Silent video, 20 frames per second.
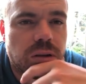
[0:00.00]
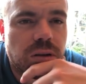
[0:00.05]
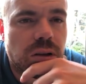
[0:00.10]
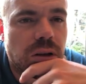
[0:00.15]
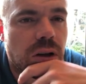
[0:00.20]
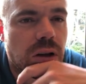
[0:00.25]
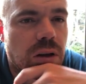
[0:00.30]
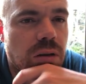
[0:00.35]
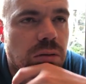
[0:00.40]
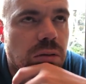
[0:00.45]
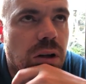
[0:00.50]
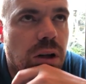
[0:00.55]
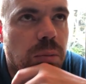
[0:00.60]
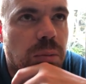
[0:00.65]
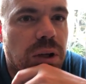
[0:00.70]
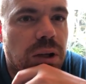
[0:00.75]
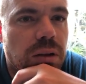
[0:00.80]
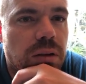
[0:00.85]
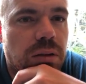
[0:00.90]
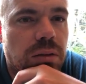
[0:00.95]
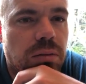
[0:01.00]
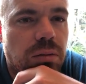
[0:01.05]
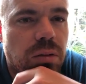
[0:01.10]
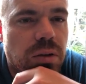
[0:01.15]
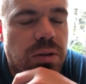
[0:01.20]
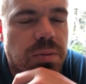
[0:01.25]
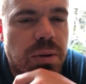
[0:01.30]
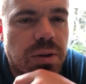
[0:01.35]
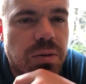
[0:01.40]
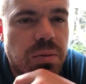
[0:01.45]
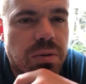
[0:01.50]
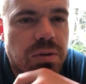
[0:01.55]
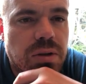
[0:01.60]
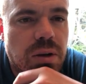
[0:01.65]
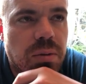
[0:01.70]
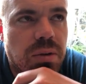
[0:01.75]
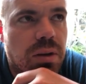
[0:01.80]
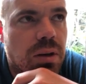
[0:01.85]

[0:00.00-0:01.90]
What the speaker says: You know, I mean, especially with some of